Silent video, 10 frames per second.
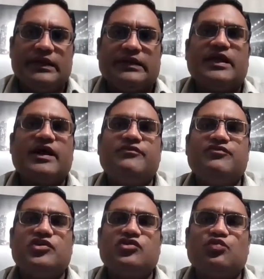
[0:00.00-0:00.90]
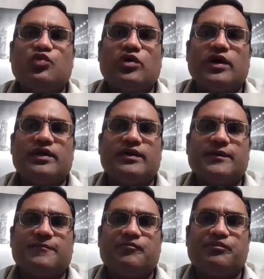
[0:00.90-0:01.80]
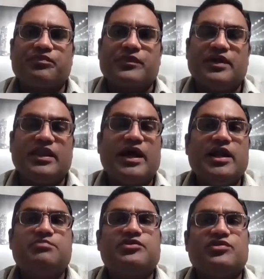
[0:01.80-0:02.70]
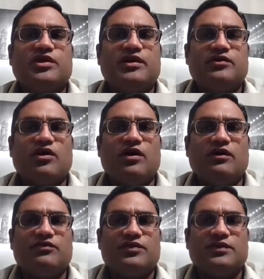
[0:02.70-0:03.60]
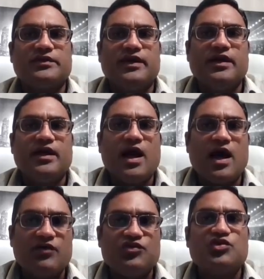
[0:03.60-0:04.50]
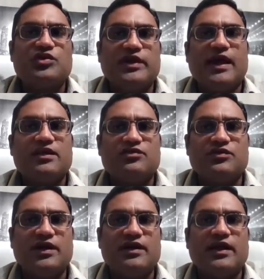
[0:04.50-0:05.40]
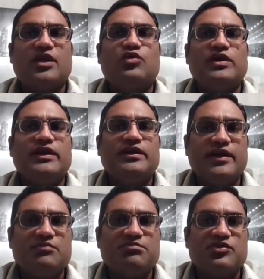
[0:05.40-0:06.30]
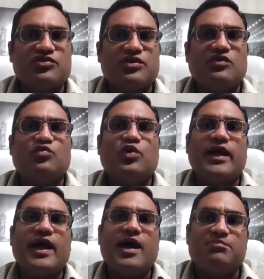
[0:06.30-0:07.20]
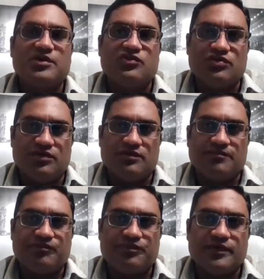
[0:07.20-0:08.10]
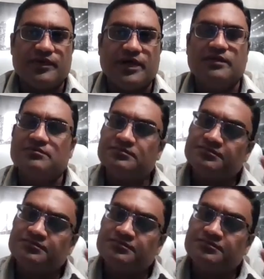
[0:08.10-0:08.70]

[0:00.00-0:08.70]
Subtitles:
life is what 90% of how you react to it, and only 10% of what happens to you. Okay.